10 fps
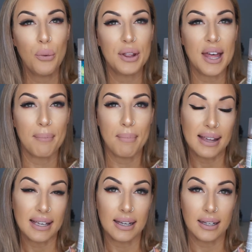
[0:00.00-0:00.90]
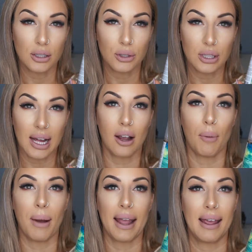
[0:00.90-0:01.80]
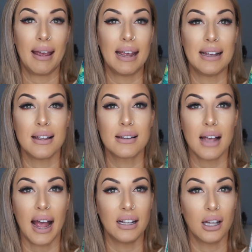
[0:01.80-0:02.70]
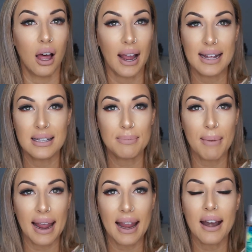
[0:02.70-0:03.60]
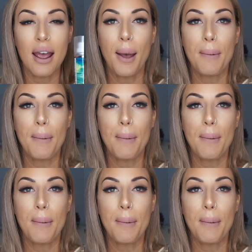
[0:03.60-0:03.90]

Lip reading: without making it look like my hair is a lion's mane,